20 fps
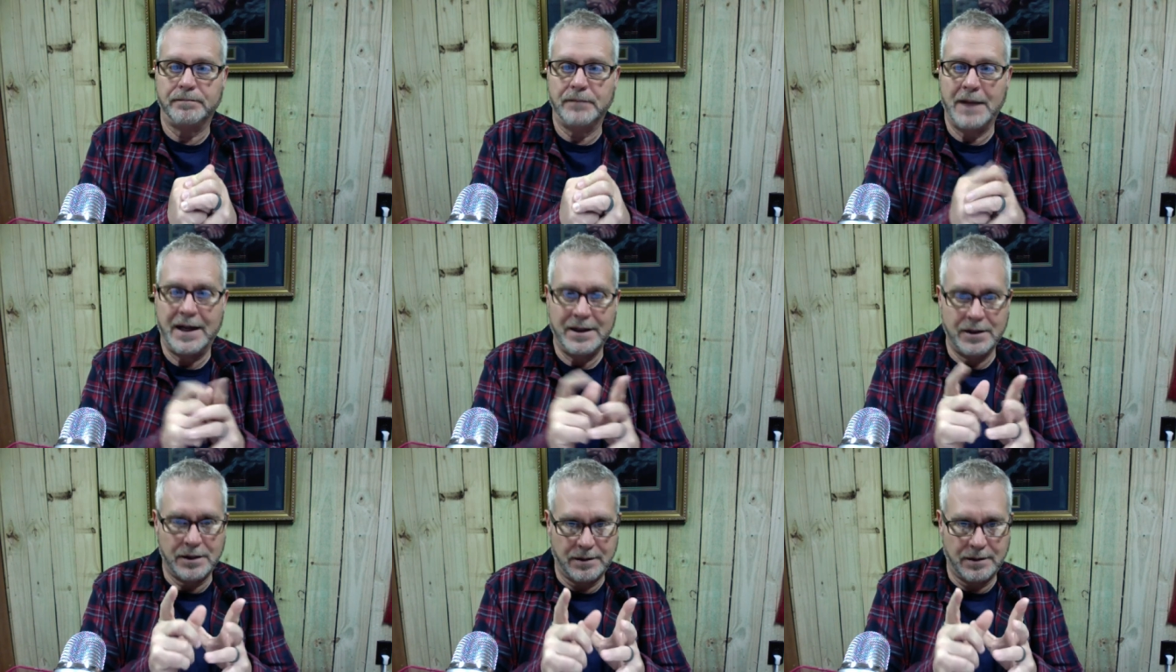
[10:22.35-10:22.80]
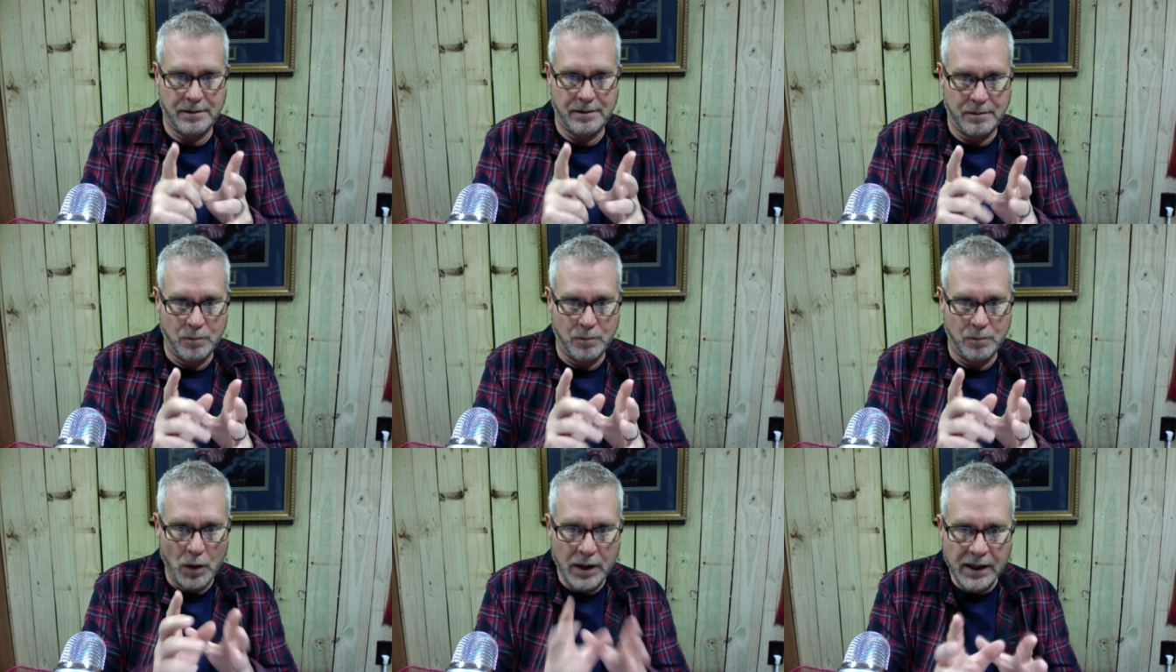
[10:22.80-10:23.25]
That's
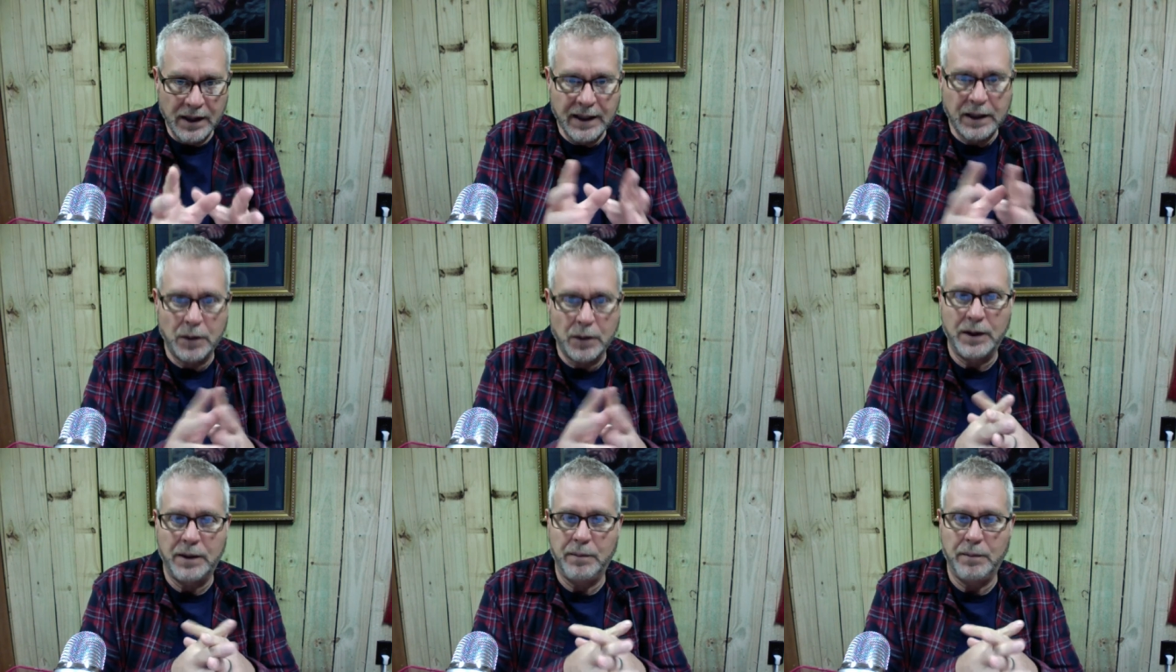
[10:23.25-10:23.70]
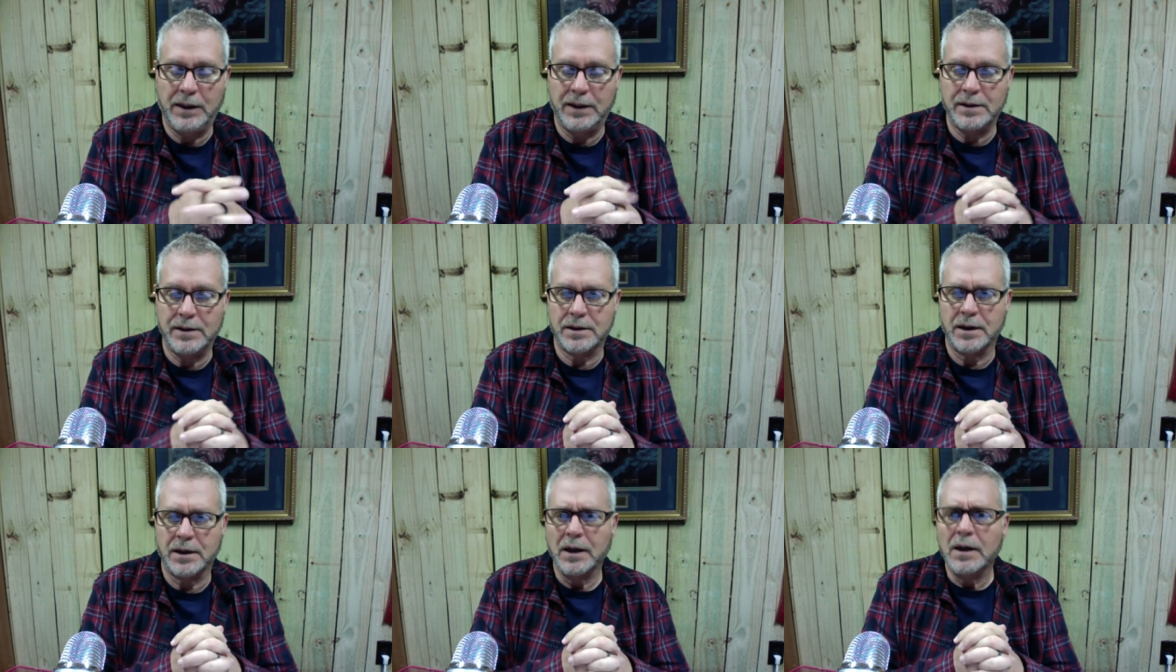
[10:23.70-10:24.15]
what iniquity
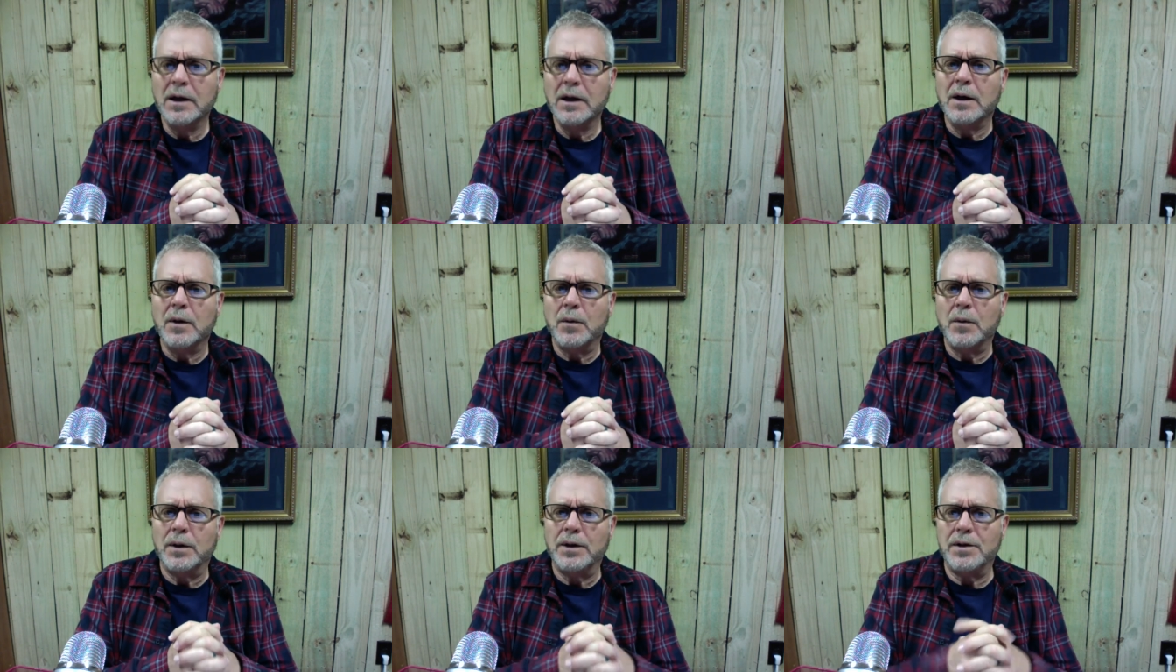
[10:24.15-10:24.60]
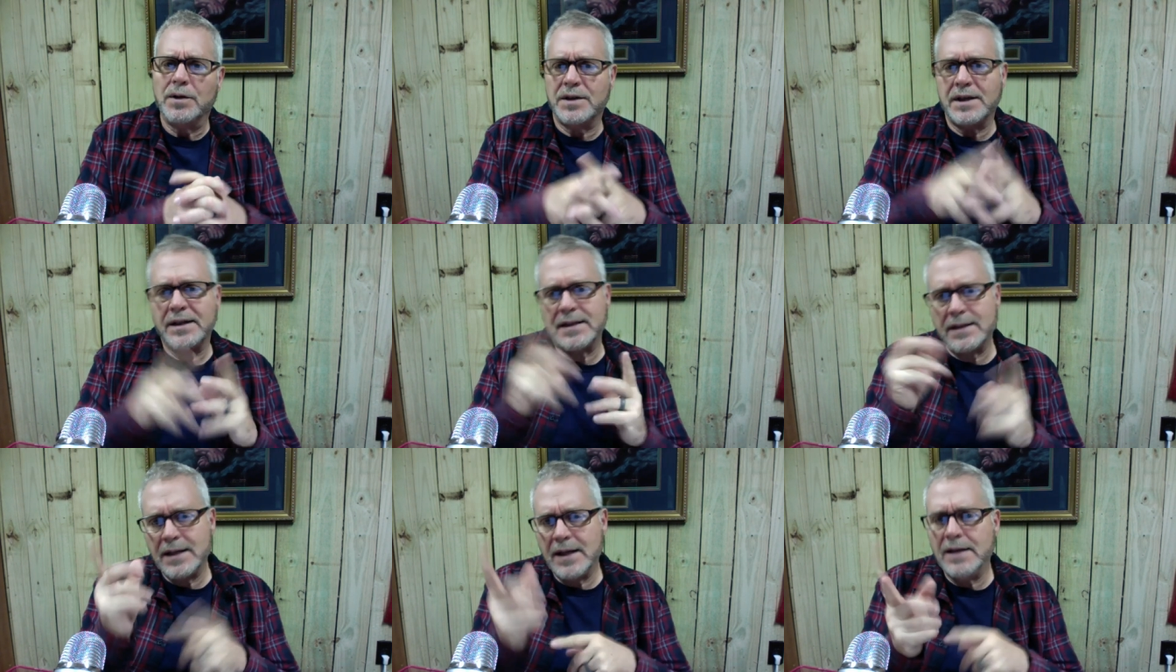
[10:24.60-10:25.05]
means. When you
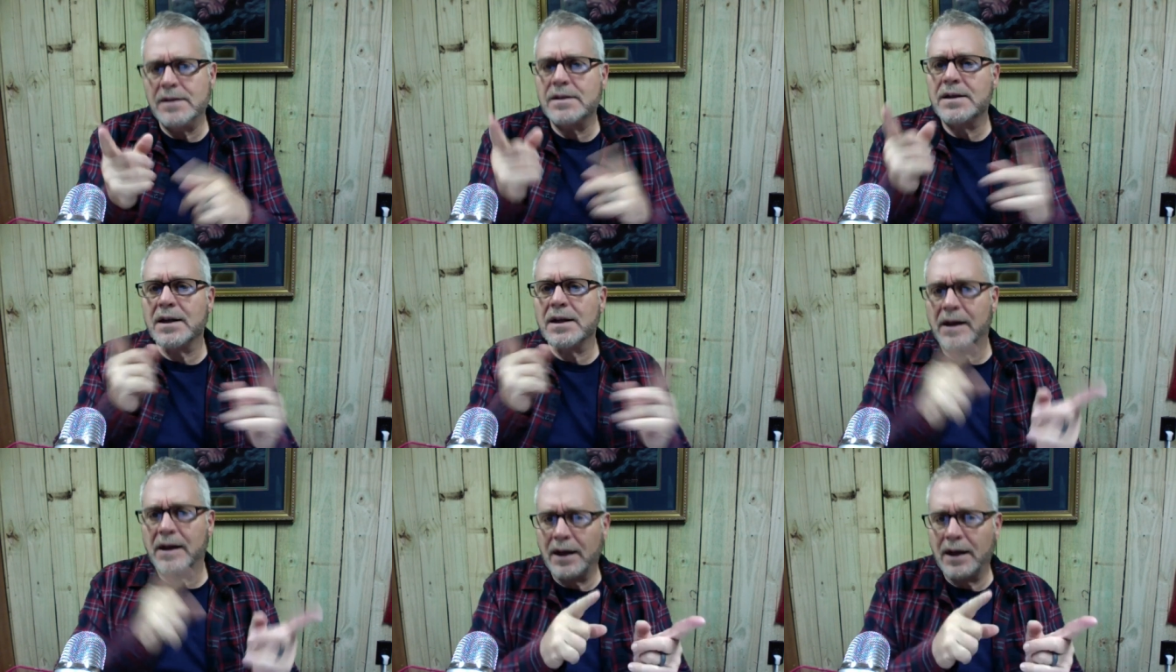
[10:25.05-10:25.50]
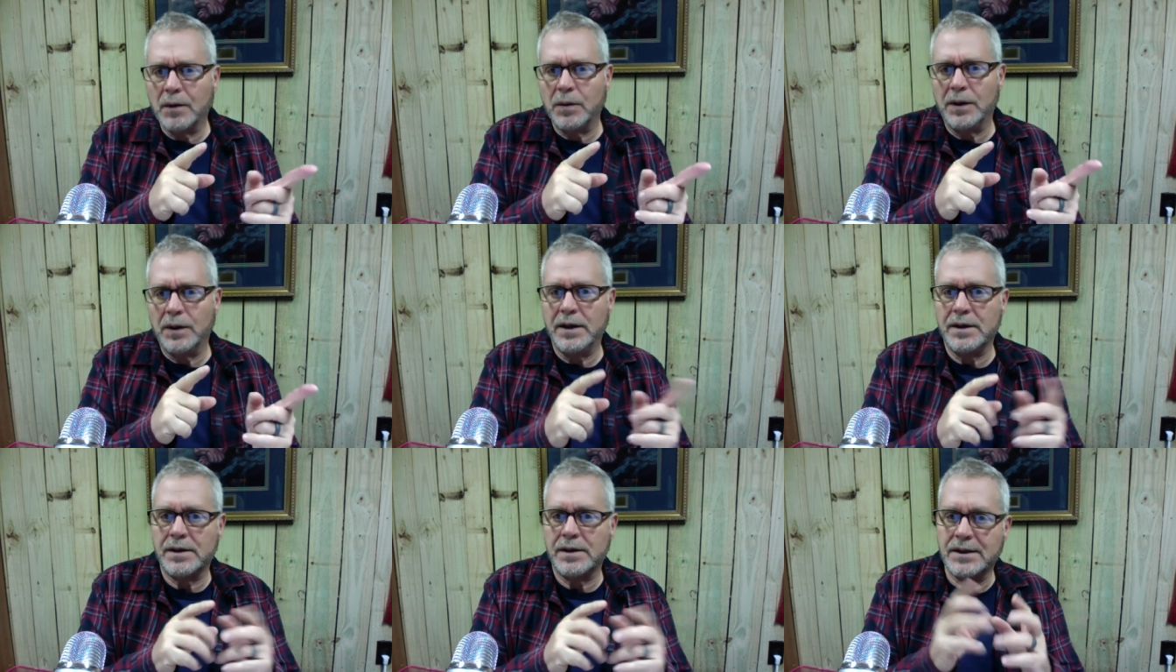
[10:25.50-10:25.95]
see sins and
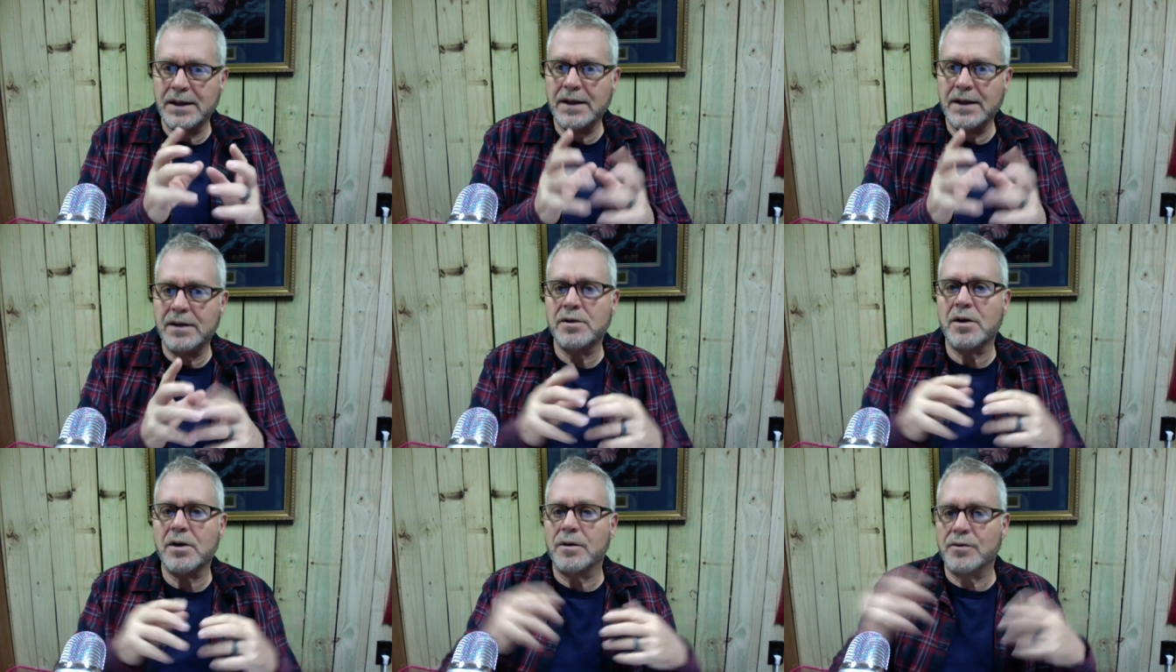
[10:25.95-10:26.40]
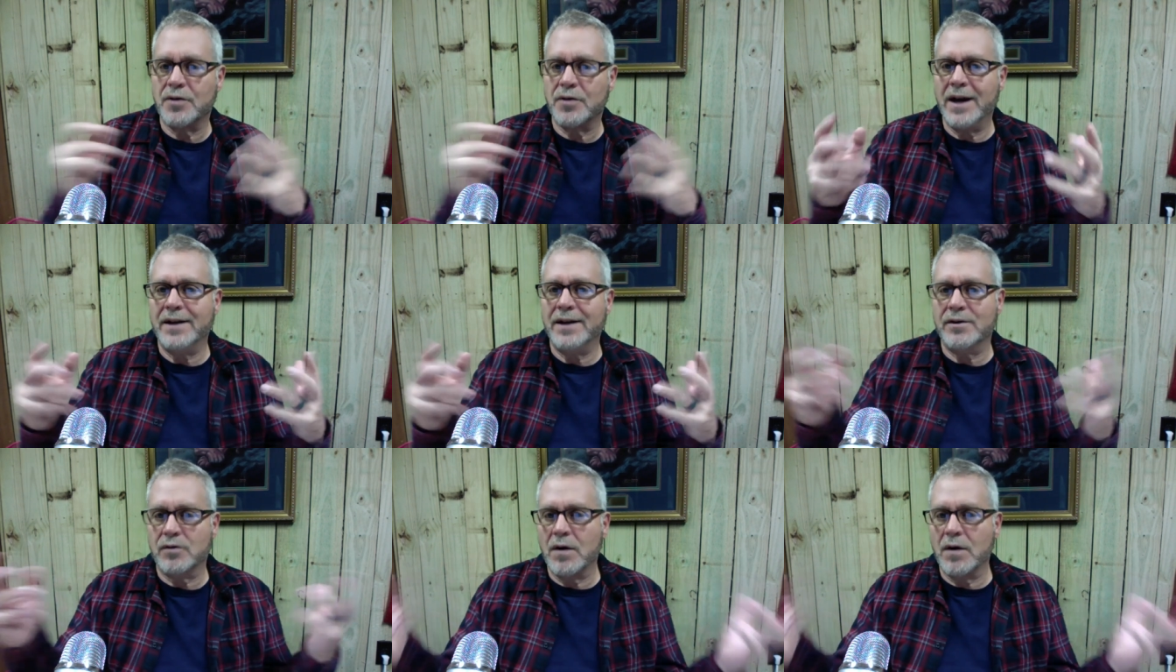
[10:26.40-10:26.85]
iniquities, sins are
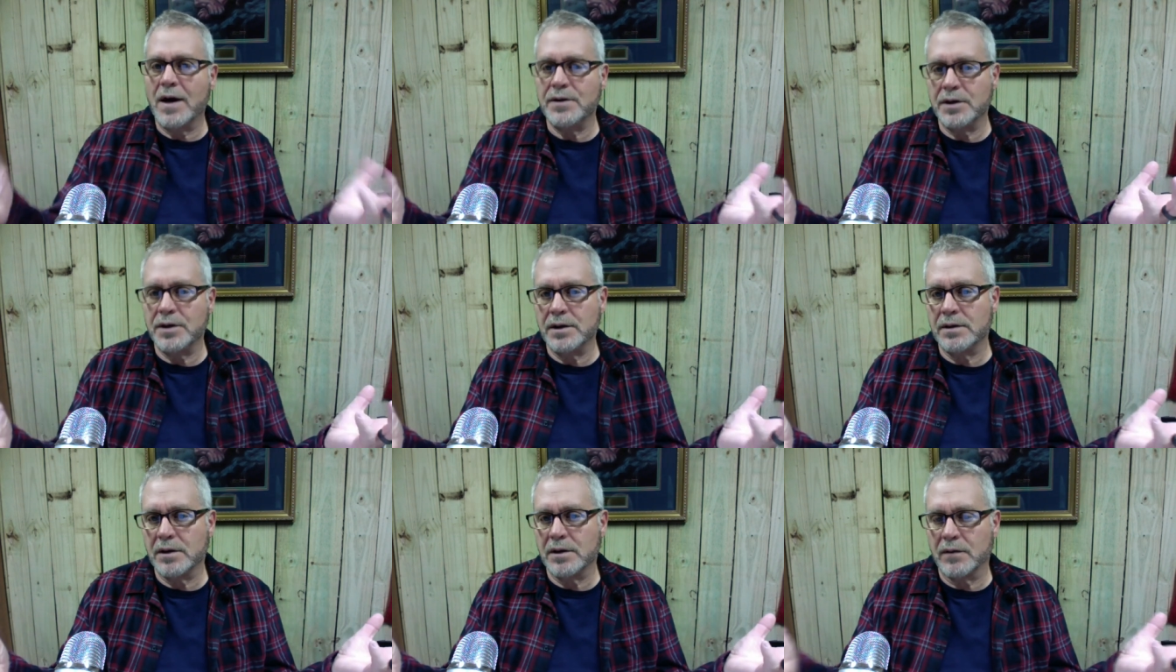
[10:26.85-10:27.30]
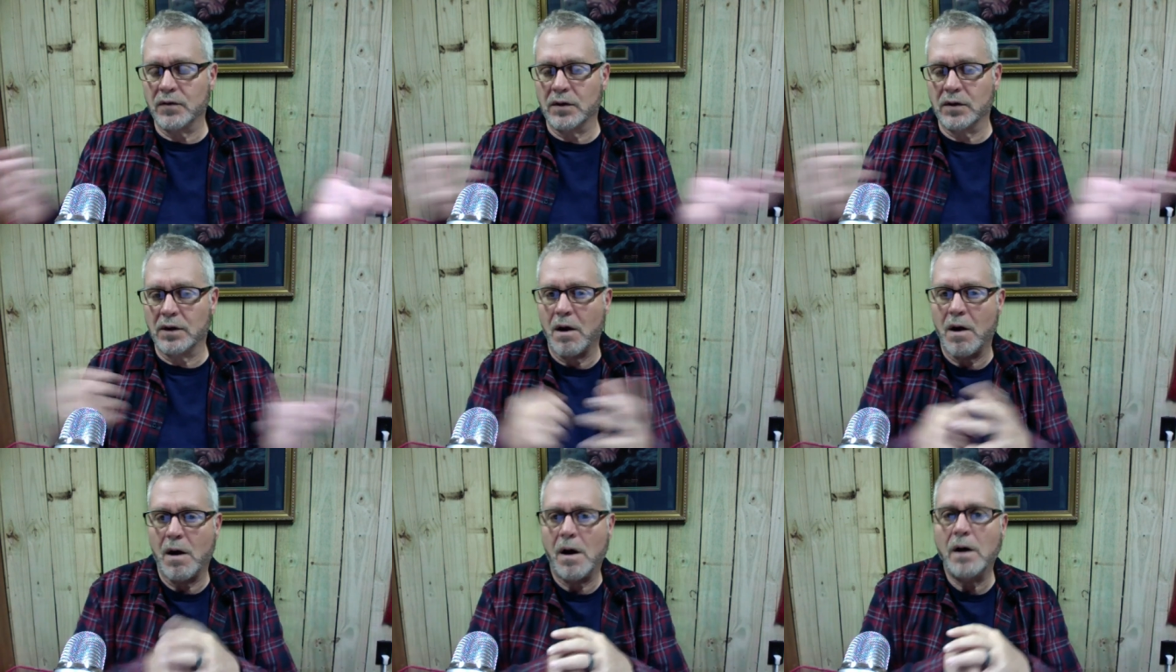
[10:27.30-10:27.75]
transgressions of
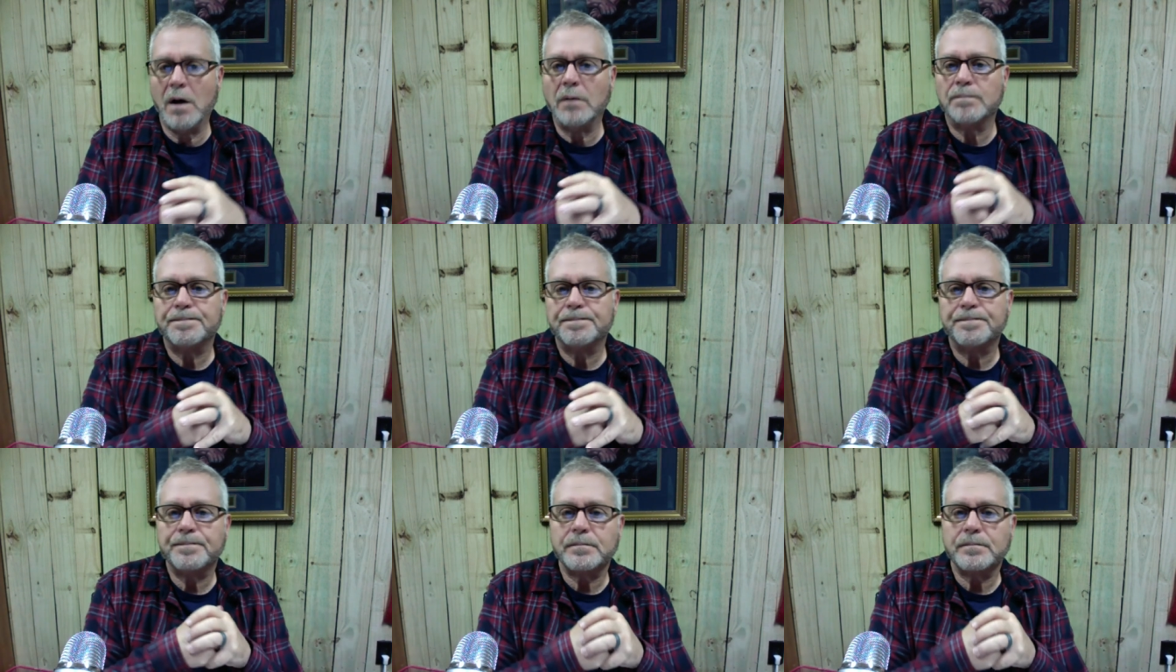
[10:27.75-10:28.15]
law.